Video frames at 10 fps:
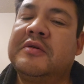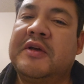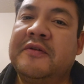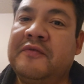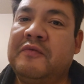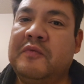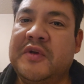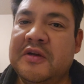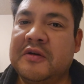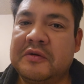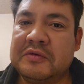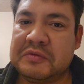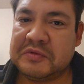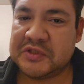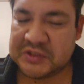If we are
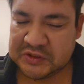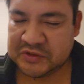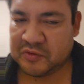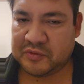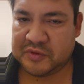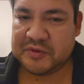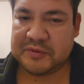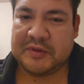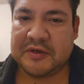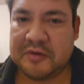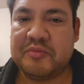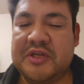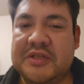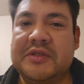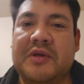just souls in our
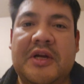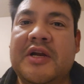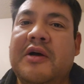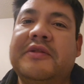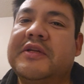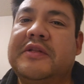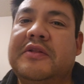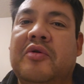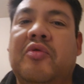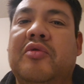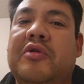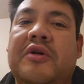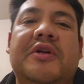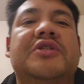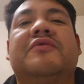beings right now, then the whole
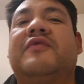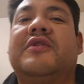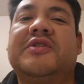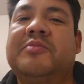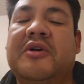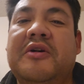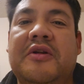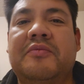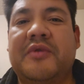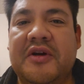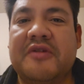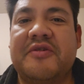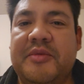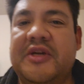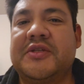equation falls apart and we are the
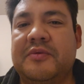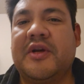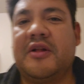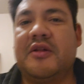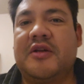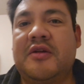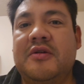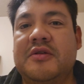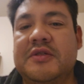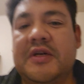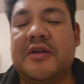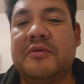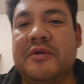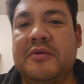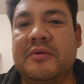base reality, is kind of
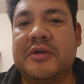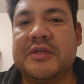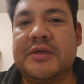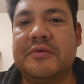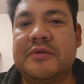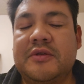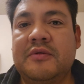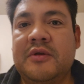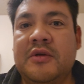what it works out to.